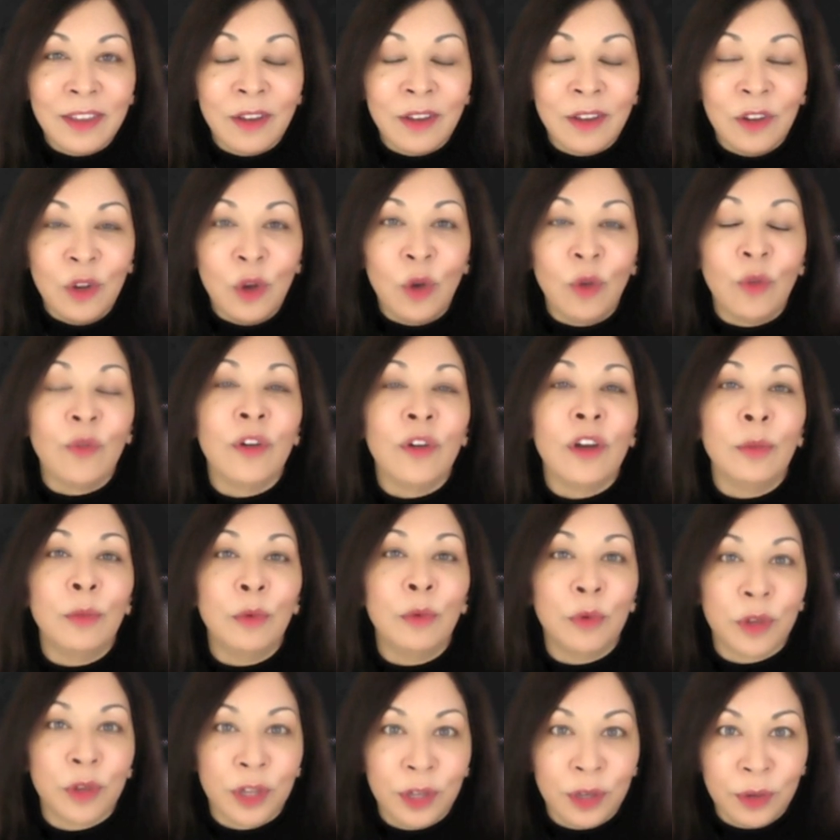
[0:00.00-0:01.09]
non-verbal
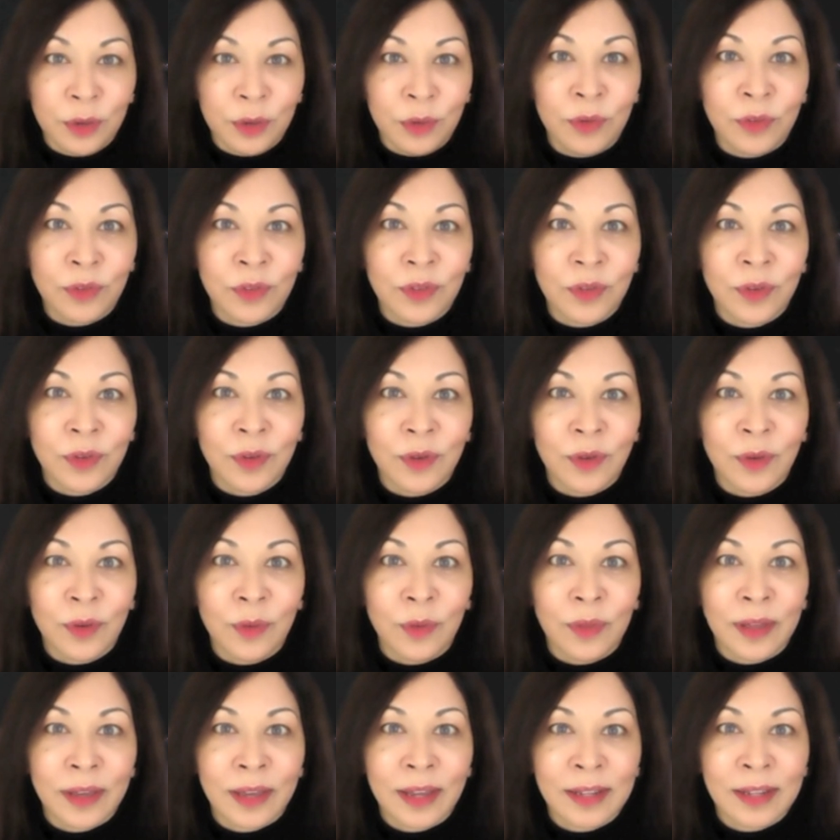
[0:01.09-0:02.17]
cues, all
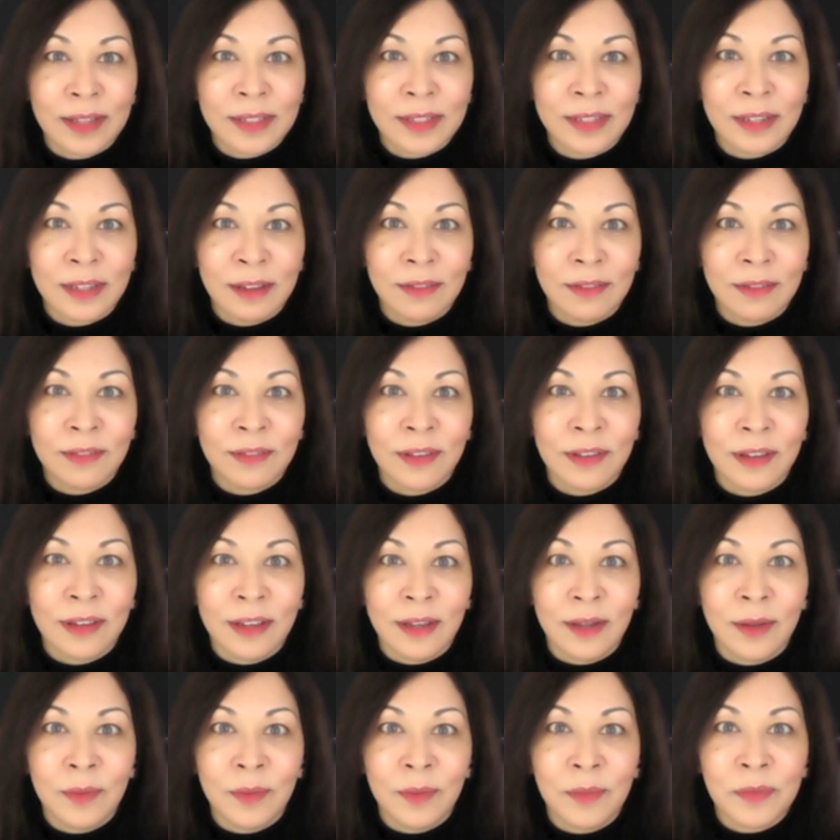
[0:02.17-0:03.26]
that kind of stuff. So
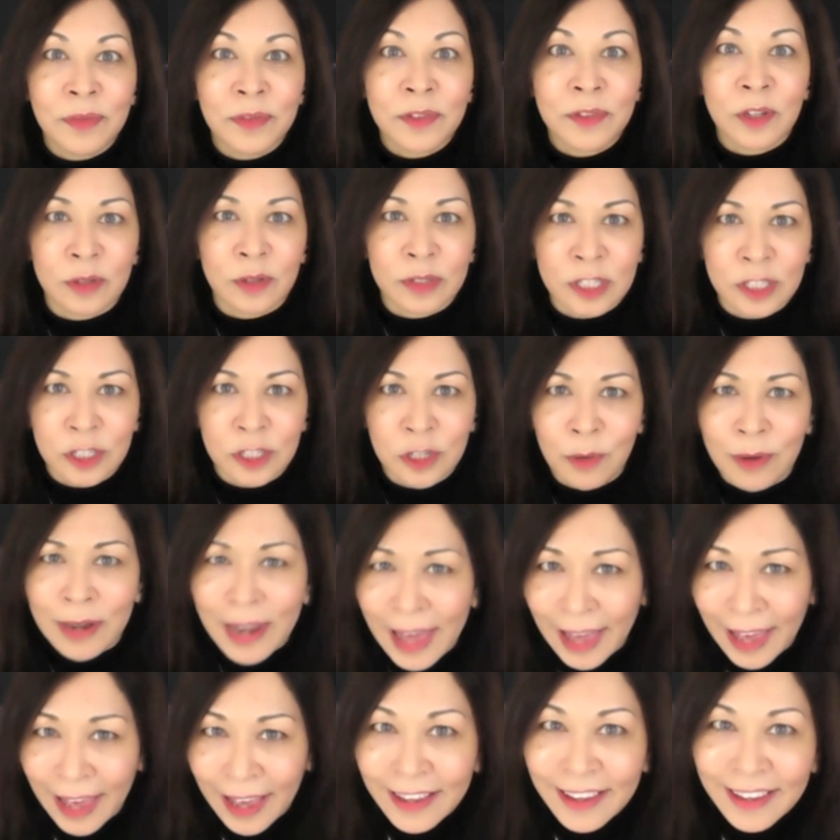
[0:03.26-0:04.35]
long as there's no
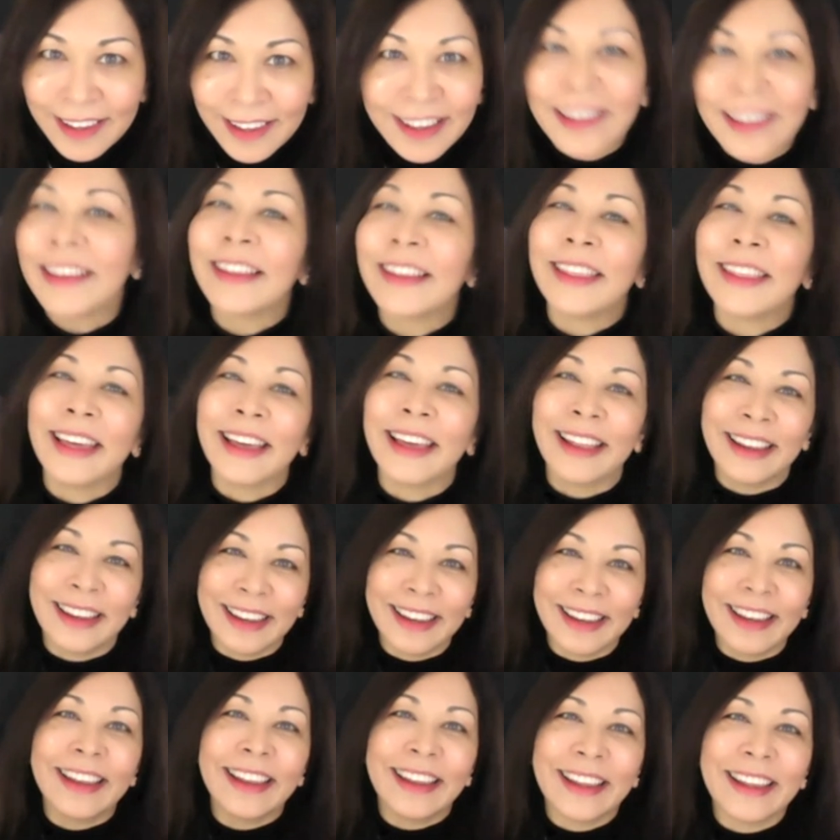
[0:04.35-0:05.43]
lag,
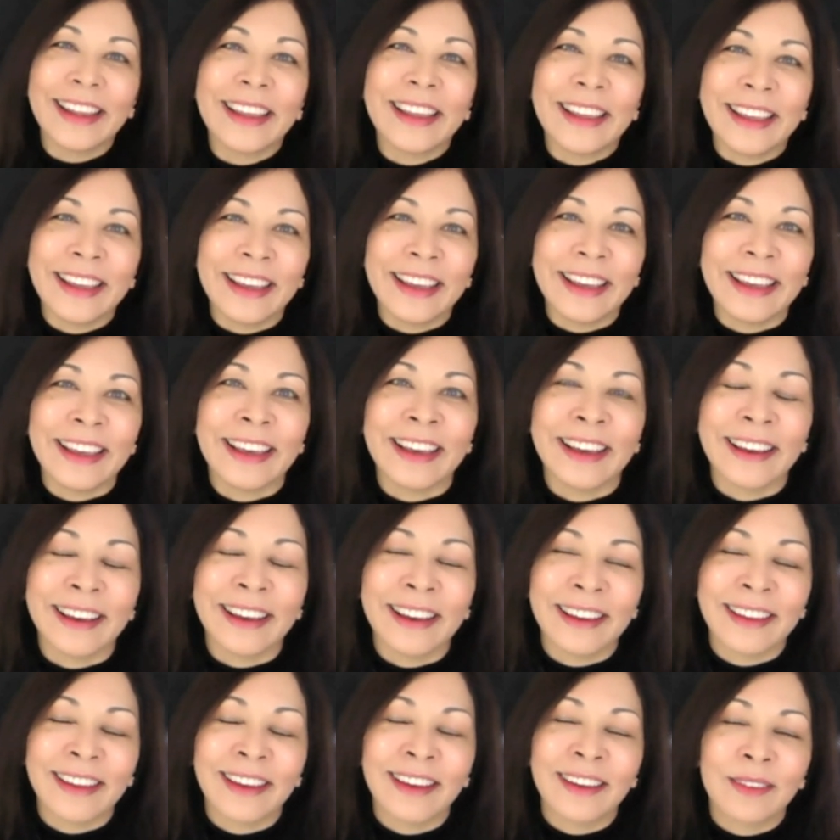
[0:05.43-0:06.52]
then
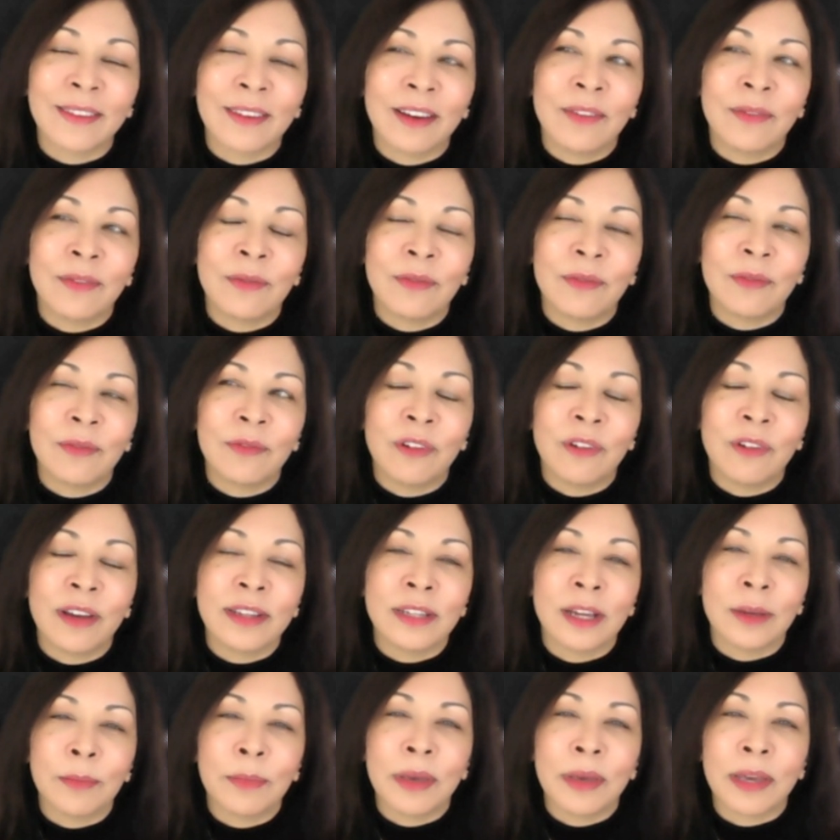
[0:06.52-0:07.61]
I find
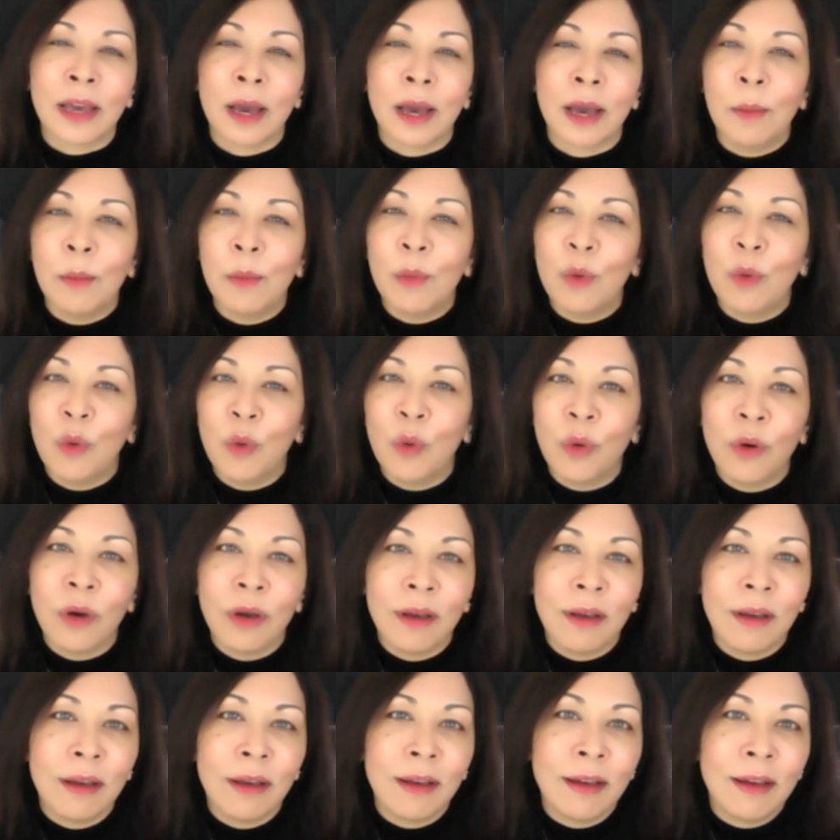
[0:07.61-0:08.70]
I pick up more
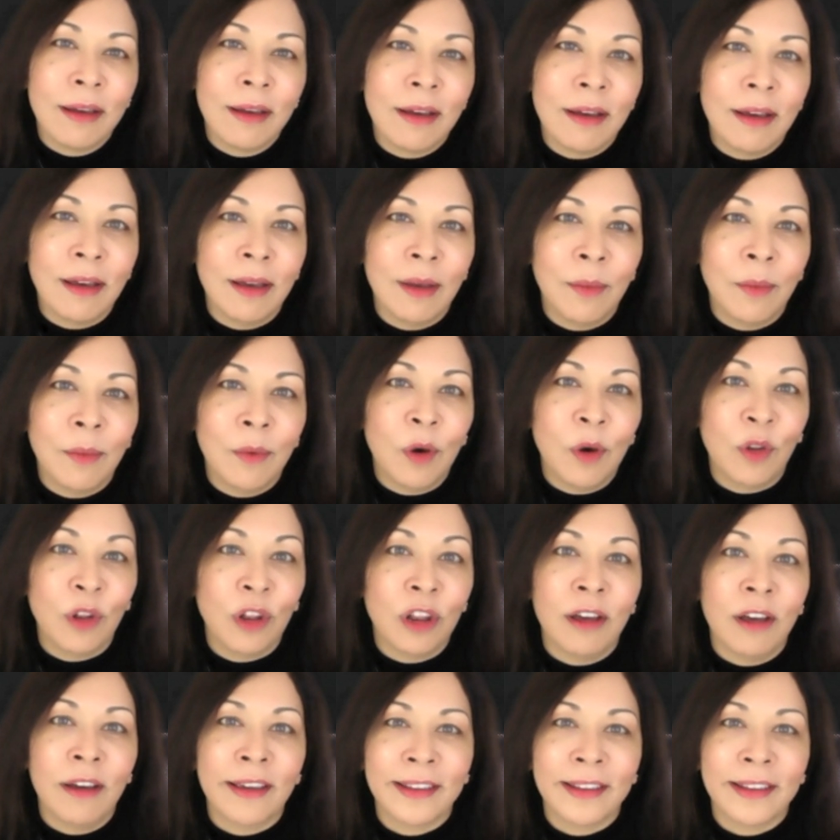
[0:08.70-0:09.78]

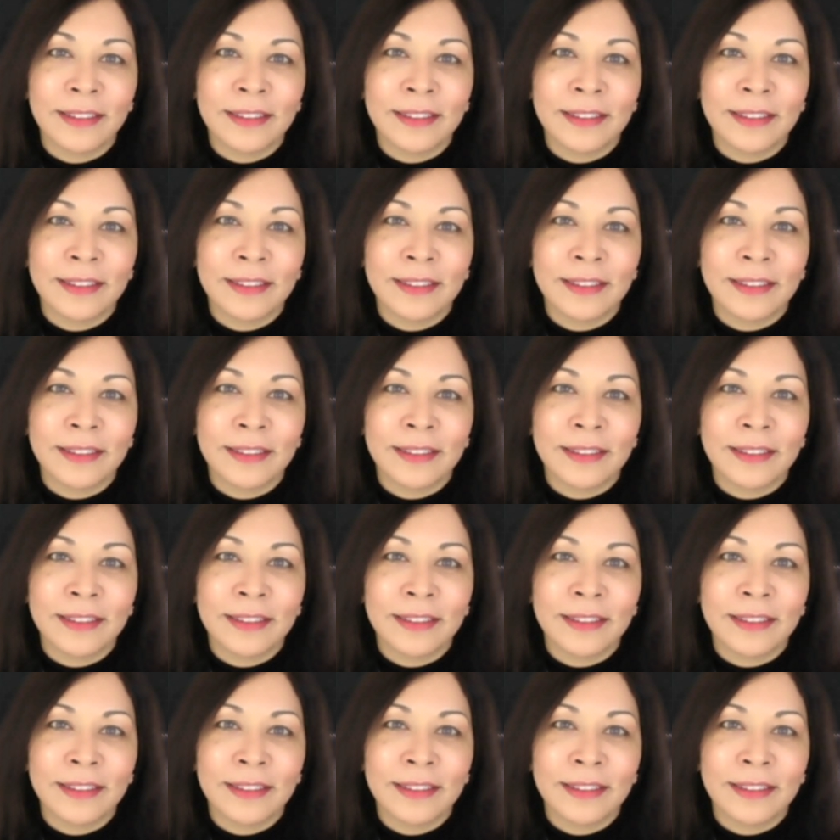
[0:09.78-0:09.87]
online.